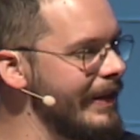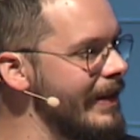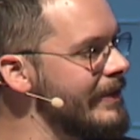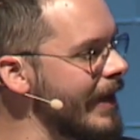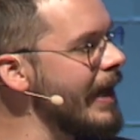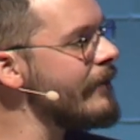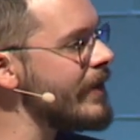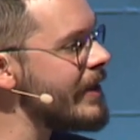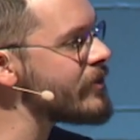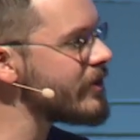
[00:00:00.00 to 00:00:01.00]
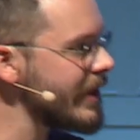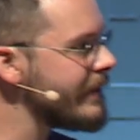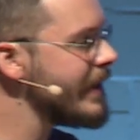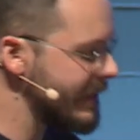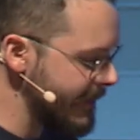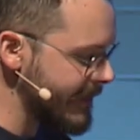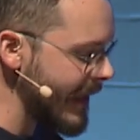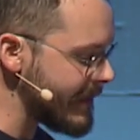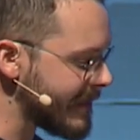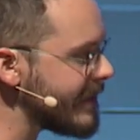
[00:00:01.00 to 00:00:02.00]
it's kind of an interesting thing to
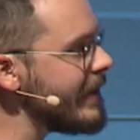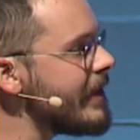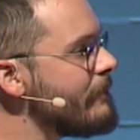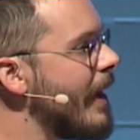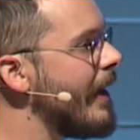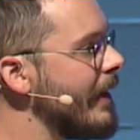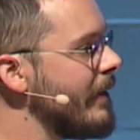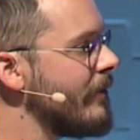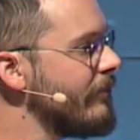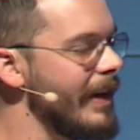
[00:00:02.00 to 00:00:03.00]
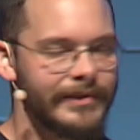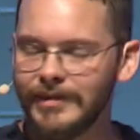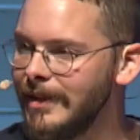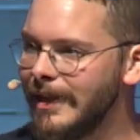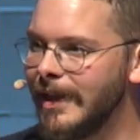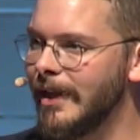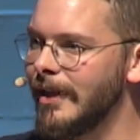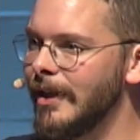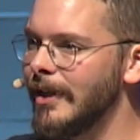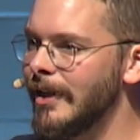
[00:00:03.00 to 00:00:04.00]
say, seek my face.
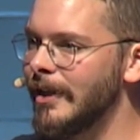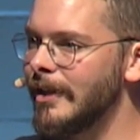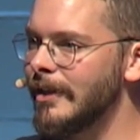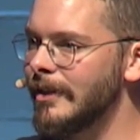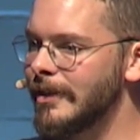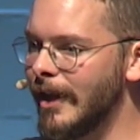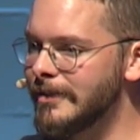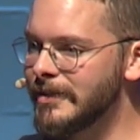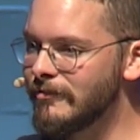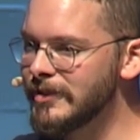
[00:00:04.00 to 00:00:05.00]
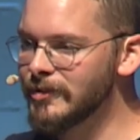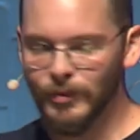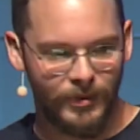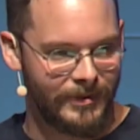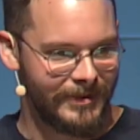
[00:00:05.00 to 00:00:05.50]
God's invisible.